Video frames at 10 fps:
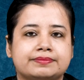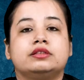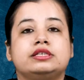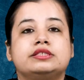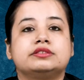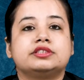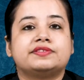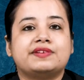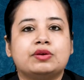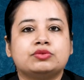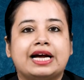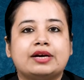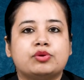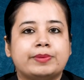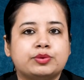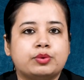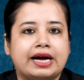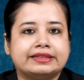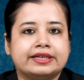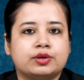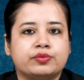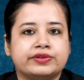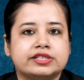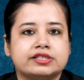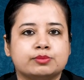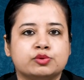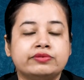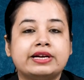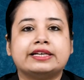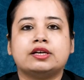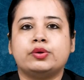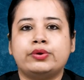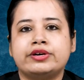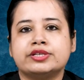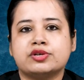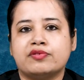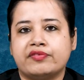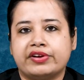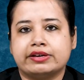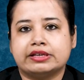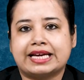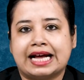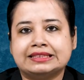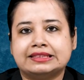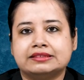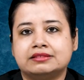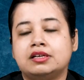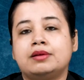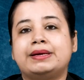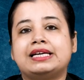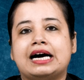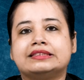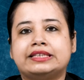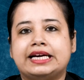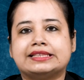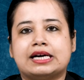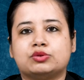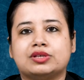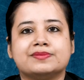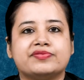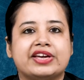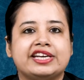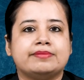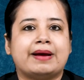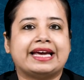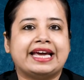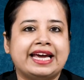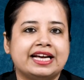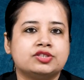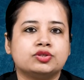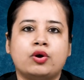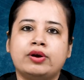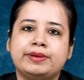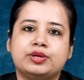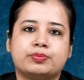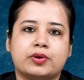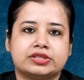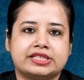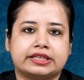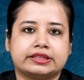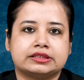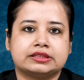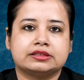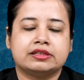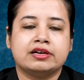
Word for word: The researchers found that women who had their ovaries removed had a lower risk of ovarian cancer, but other health outcomes varied by age or menopause status.